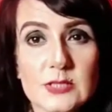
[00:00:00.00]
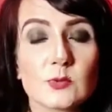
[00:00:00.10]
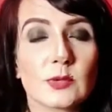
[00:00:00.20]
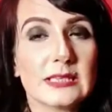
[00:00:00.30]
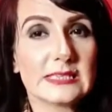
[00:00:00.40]
You
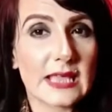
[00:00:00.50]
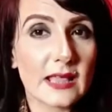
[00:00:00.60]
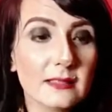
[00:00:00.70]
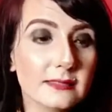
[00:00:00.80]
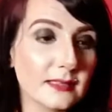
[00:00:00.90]
want to eat
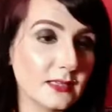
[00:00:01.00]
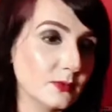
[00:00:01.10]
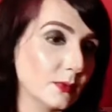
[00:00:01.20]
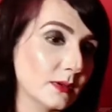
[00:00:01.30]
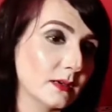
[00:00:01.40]
healthy.
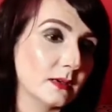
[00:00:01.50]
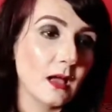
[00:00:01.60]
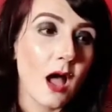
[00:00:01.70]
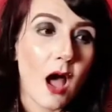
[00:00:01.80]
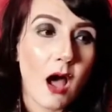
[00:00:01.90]
You want
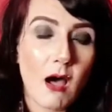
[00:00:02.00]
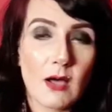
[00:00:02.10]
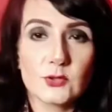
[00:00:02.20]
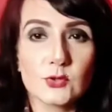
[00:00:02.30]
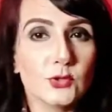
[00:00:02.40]

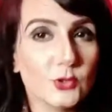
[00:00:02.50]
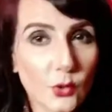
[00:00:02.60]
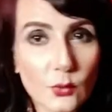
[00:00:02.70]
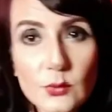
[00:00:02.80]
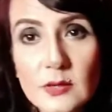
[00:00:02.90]
to do
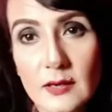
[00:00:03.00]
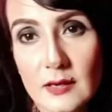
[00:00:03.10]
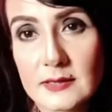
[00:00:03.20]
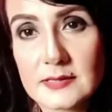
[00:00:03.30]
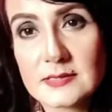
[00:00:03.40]

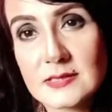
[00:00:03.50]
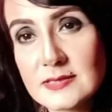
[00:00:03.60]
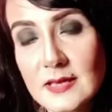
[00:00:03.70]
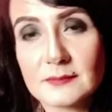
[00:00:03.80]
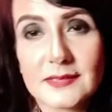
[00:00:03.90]
yoga. This is
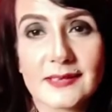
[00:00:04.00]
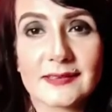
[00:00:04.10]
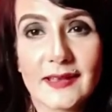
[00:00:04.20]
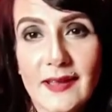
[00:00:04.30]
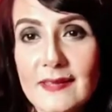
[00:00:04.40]
something
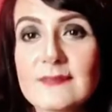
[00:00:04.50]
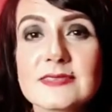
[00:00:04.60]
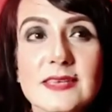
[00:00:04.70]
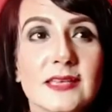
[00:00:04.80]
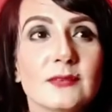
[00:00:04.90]
that I've
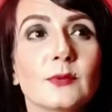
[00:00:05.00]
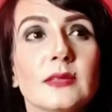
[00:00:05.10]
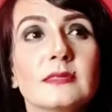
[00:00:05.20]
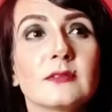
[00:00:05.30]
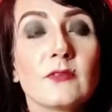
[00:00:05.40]
seen
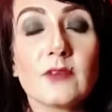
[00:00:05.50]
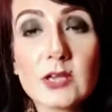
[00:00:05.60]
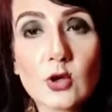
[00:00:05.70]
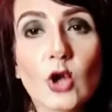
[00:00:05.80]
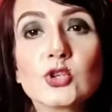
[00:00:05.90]
with, you're very
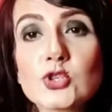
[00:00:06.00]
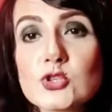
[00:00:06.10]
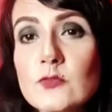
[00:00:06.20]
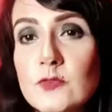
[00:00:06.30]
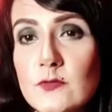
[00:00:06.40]

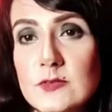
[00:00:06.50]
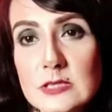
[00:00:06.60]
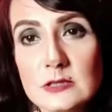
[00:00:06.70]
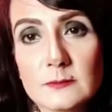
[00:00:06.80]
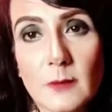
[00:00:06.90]
conscious of your
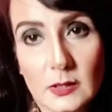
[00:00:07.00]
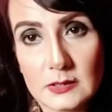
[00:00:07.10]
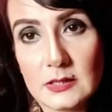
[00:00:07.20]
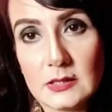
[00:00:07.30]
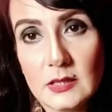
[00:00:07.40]
physical
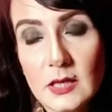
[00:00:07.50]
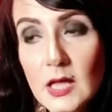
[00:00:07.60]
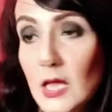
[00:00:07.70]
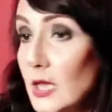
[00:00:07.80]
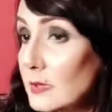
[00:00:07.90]
body.
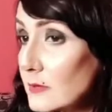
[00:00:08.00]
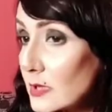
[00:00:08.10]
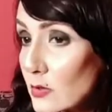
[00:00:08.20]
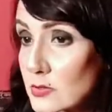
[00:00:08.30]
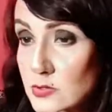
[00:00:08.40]
It may
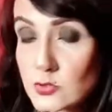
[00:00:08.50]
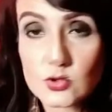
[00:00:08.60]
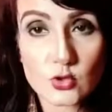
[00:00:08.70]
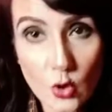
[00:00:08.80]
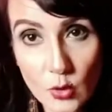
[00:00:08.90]
cause you
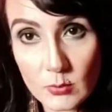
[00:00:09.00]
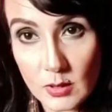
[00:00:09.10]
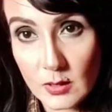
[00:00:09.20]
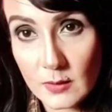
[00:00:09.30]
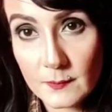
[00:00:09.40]
trauma.